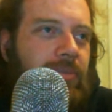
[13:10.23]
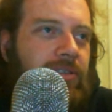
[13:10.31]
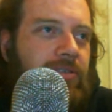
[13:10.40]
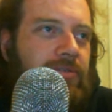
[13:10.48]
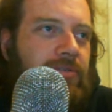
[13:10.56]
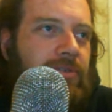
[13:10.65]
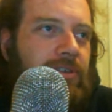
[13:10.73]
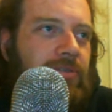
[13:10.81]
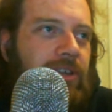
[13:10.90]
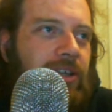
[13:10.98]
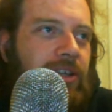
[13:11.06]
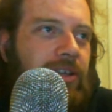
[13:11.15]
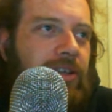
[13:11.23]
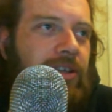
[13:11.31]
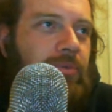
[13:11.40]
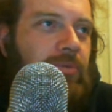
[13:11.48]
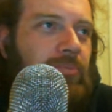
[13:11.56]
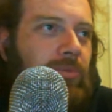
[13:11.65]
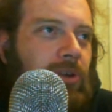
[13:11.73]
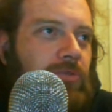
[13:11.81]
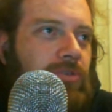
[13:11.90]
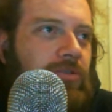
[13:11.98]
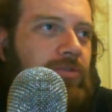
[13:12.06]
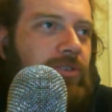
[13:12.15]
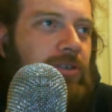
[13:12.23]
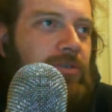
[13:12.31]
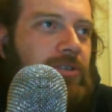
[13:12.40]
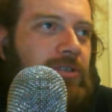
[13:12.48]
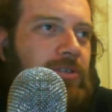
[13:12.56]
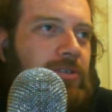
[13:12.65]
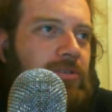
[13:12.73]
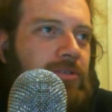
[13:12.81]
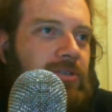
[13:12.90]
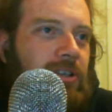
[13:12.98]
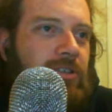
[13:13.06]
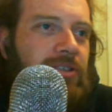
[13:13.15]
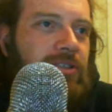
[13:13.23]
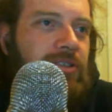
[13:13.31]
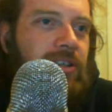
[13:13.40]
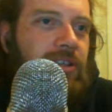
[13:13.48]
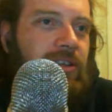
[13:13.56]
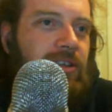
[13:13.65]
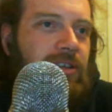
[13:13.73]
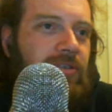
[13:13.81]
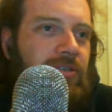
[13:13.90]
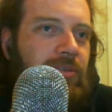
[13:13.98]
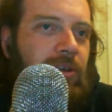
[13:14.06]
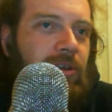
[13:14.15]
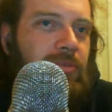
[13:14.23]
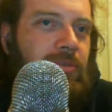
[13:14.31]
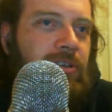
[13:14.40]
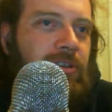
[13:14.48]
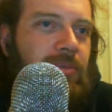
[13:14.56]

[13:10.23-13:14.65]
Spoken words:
thanks to one of my Twitter followers who's actually in India at the moment.